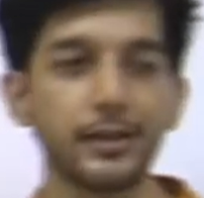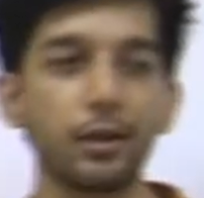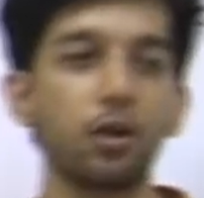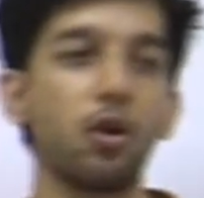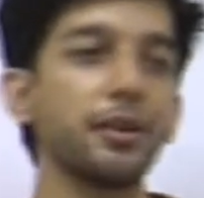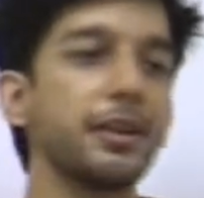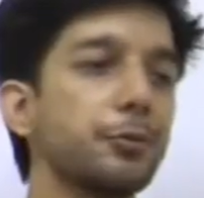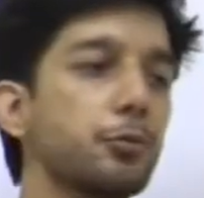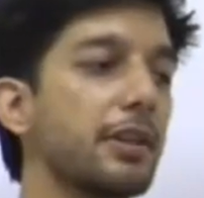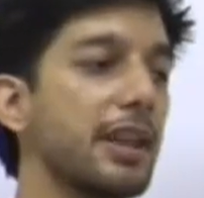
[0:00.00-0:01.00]
So
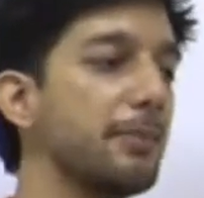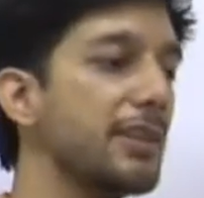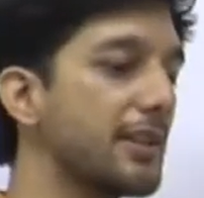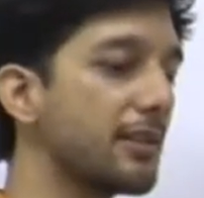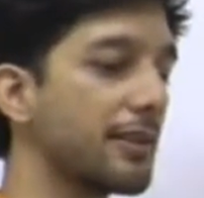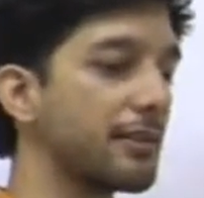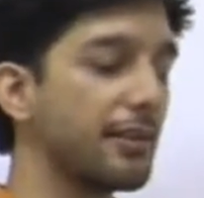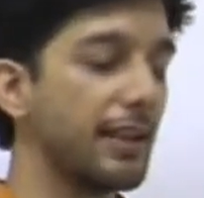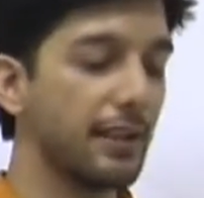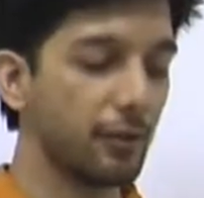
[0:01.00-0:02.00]
according to K-means
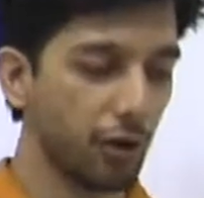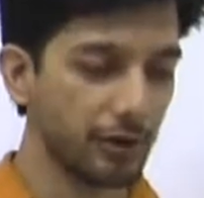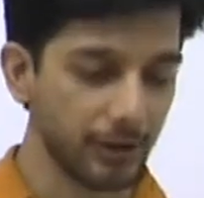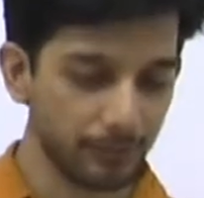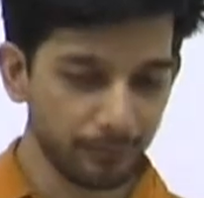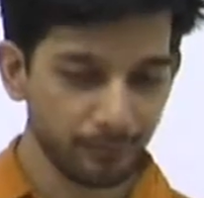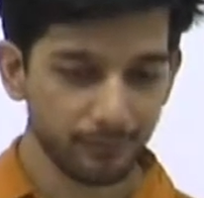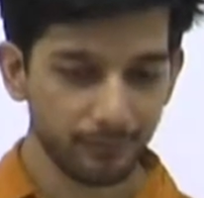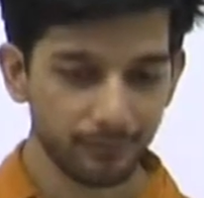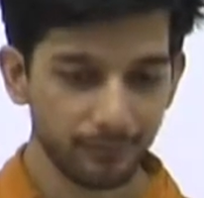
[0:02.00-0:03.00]
clustering
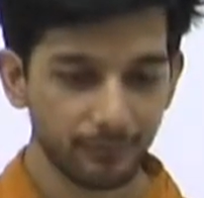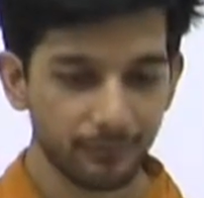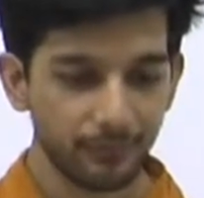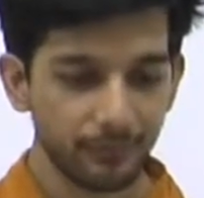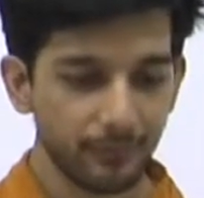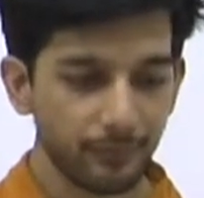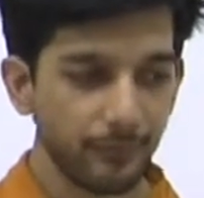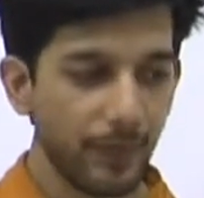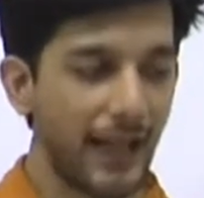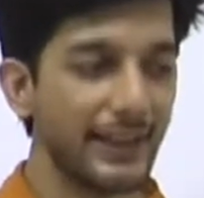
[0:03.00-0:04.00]
algorithm,
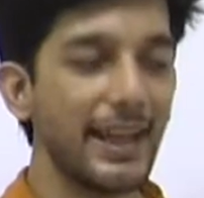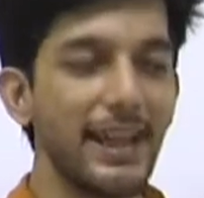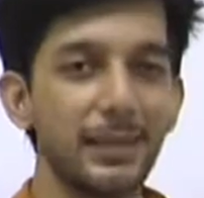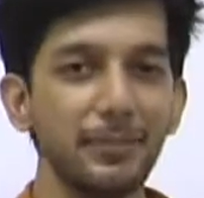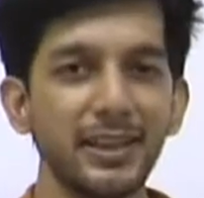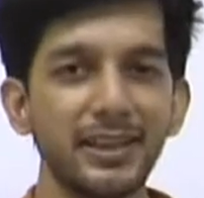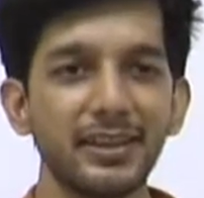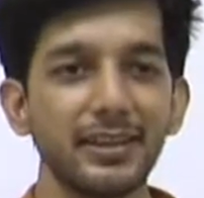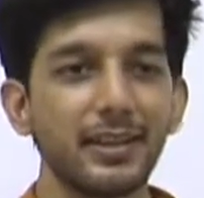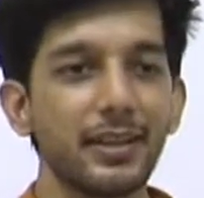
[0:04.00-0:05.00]
an element
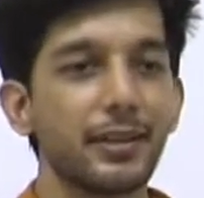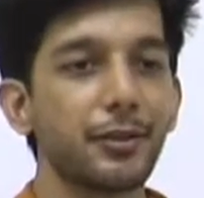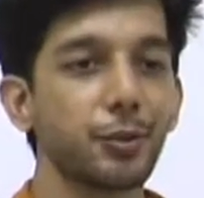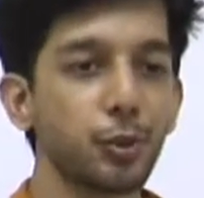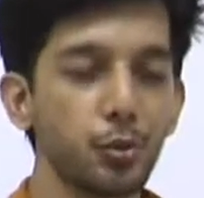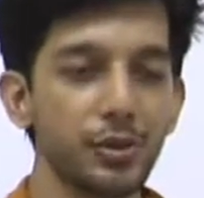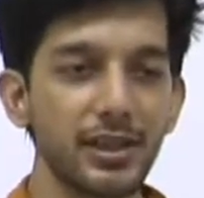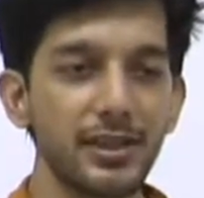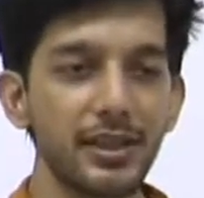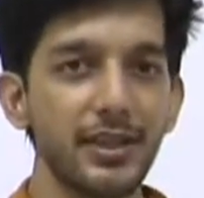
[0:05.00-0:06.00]

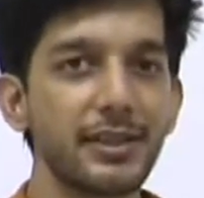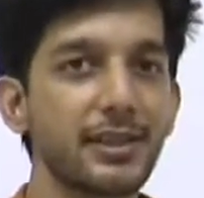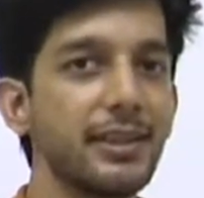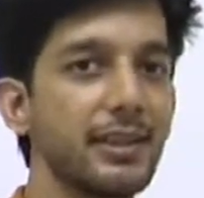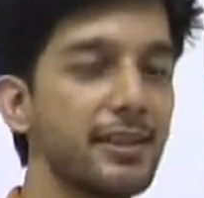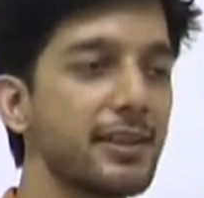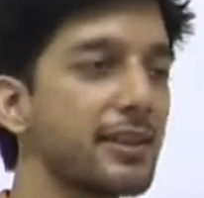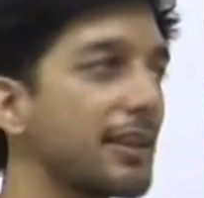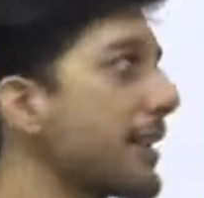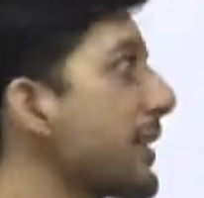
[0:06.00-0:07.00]
chooses its
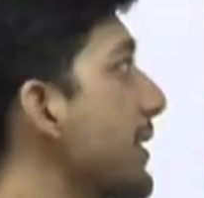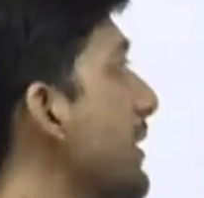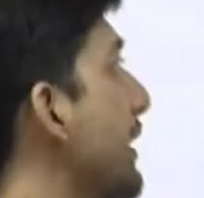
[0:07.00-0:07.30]
nearest cluster